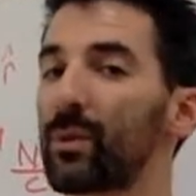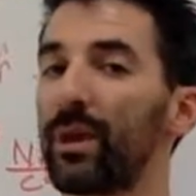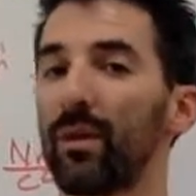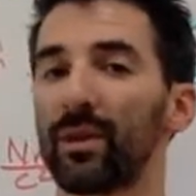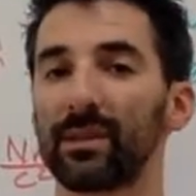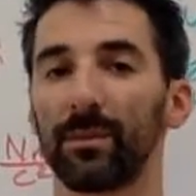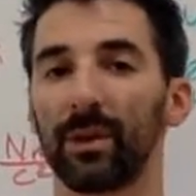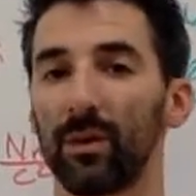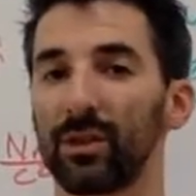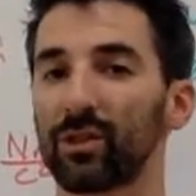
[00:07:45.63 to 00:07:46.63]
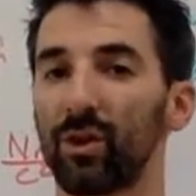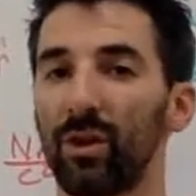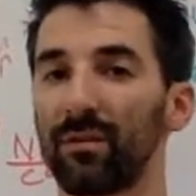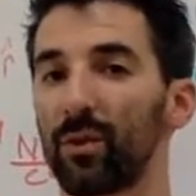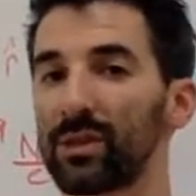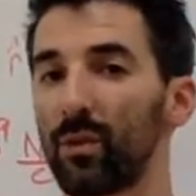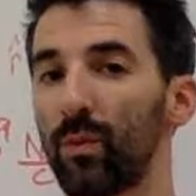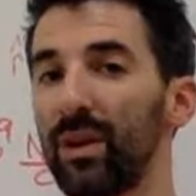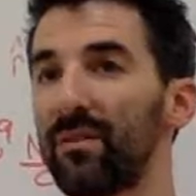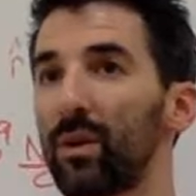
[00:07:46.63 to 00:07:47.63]
We know there's something called the strong force and a
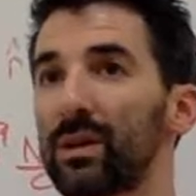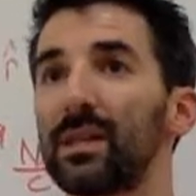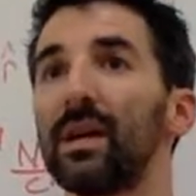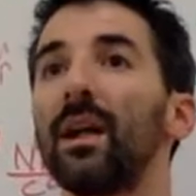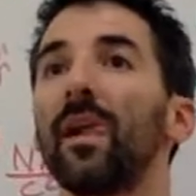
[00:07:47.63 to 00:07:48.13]
weak force.